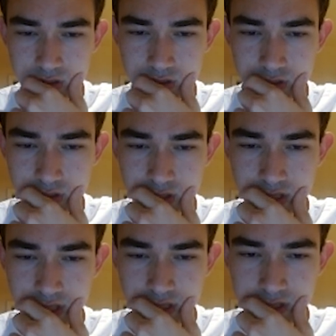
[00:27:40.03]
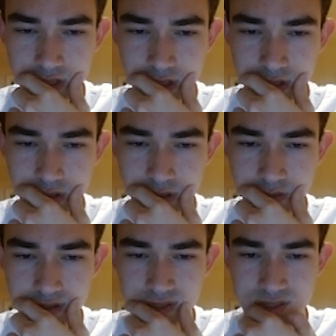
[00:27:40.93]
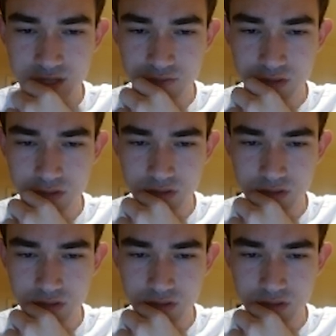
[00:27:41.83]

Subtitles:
Yeah, takes, and then queen c7.